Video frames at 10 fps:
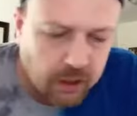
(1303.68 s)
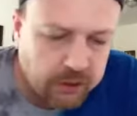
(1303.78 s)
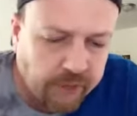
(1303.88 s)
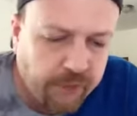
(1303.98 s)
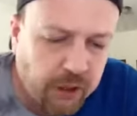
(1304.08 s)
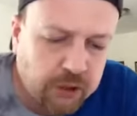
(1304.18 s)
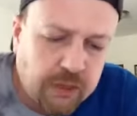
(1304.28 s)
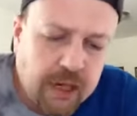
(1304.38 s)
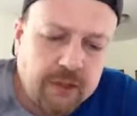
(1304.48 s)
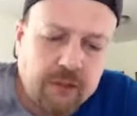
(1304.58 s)
G-Funk
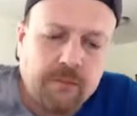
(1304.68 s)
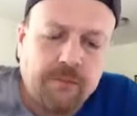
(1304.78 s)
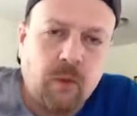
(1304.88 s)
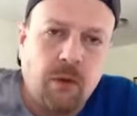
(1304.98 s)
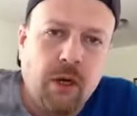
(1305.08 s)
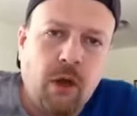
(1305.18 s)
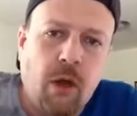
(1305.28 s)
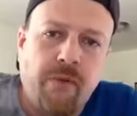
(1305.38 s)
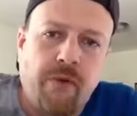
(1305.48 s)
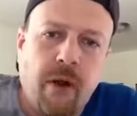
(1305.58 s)
Rant, where are you
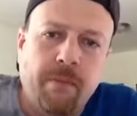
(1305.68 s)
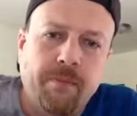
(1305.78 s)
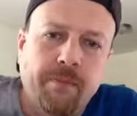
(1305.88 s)
calling from?